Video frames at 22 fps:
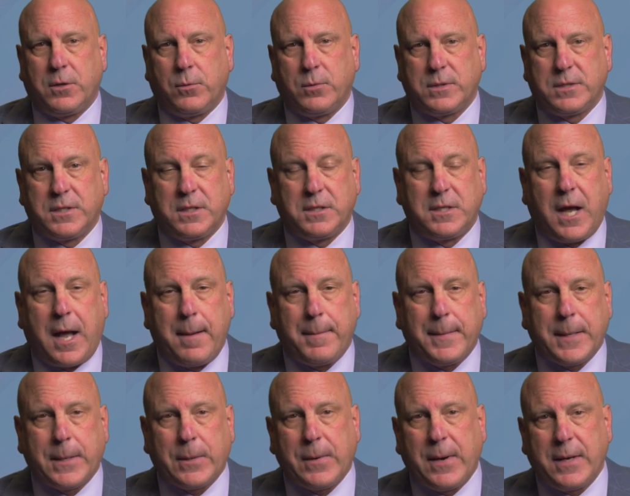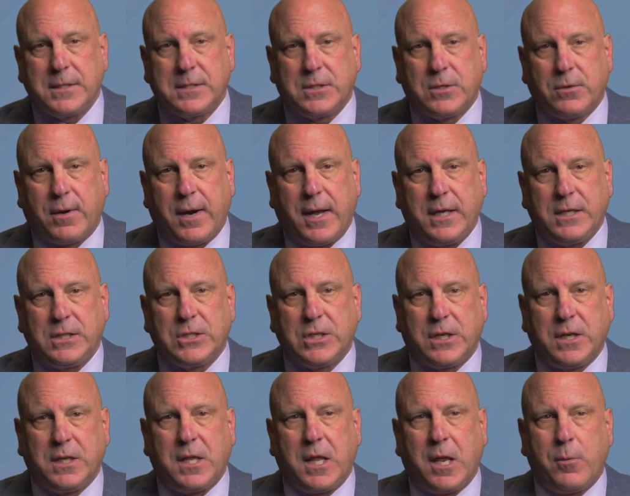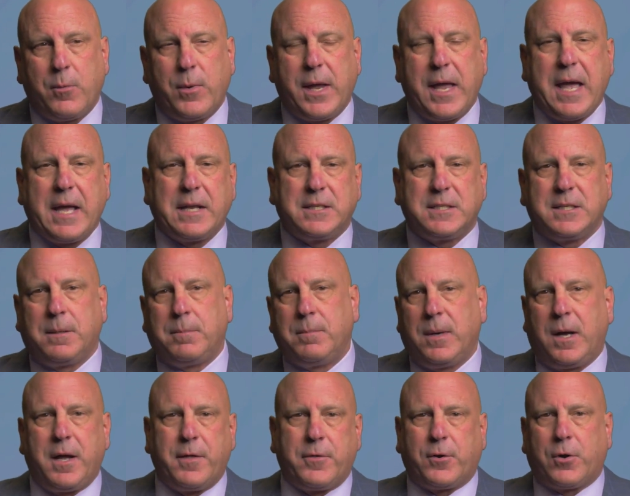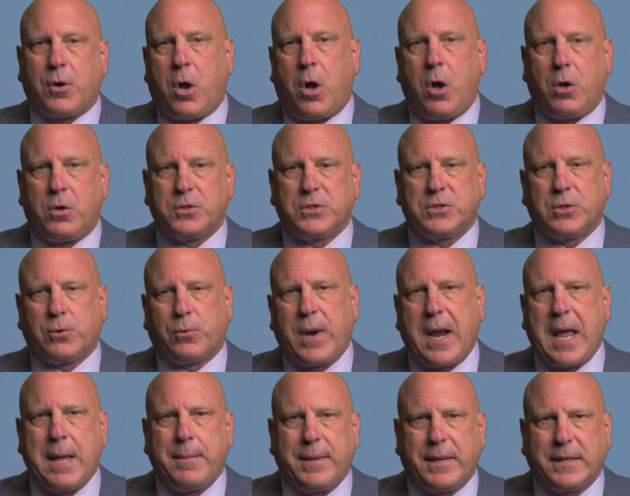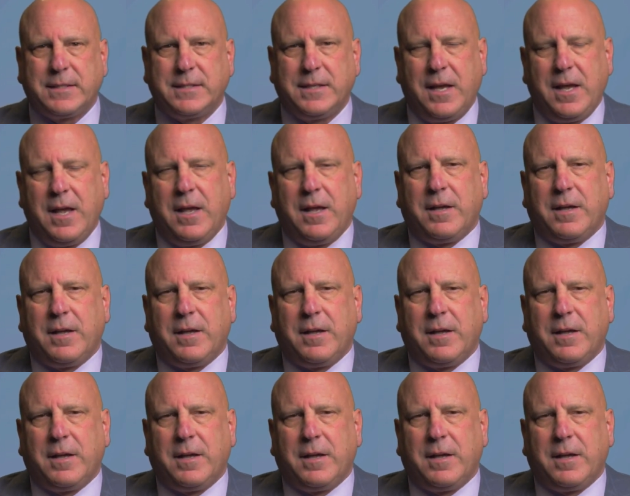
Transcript: It was the dominant restoration. And then we had some other all ceramics